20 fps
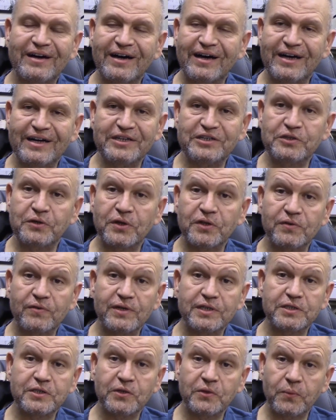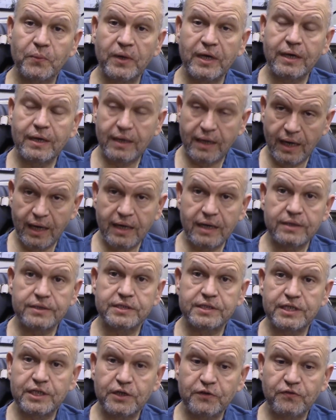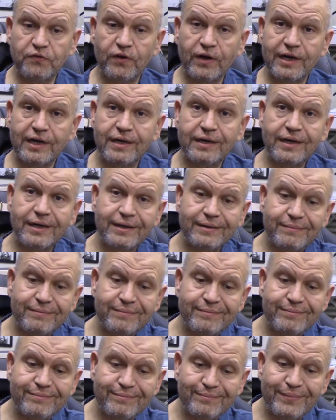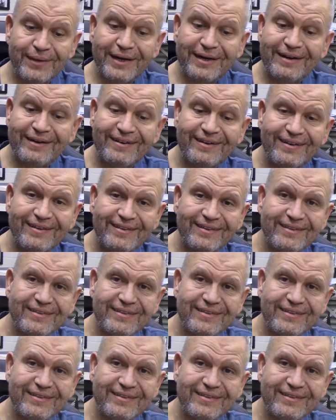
Uh, enjoy the rest of the week, and I'll see you Friday night. Bye now.